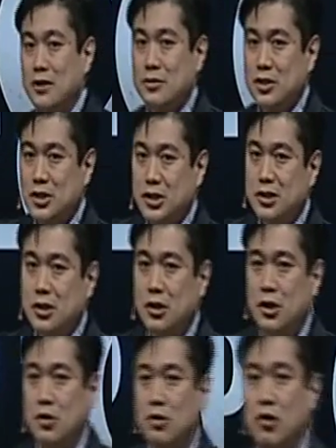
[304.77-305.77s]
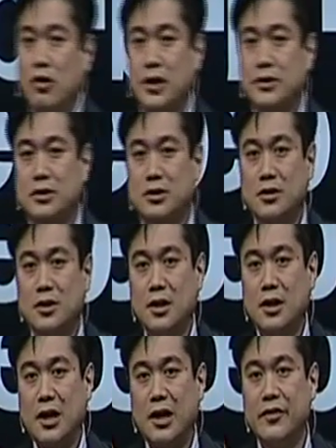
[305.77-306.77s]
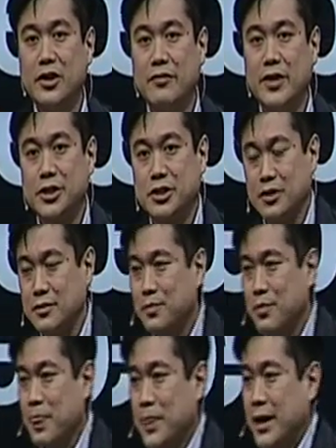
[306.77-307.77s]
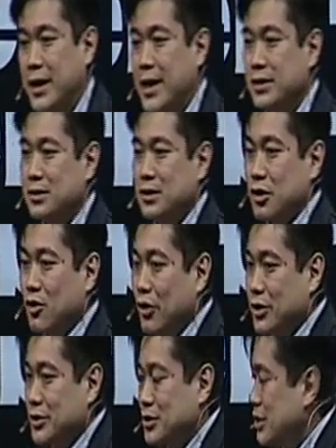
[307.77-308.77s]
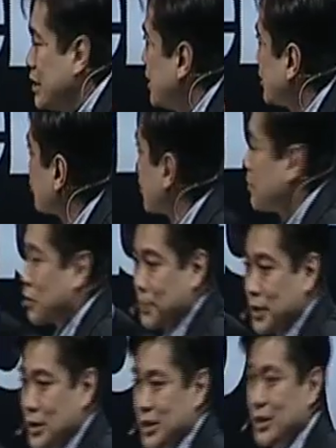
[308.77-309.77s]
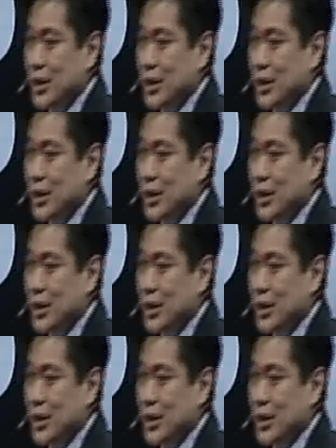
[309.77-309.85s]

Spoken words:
such a low cost of innovation and has caused interoperability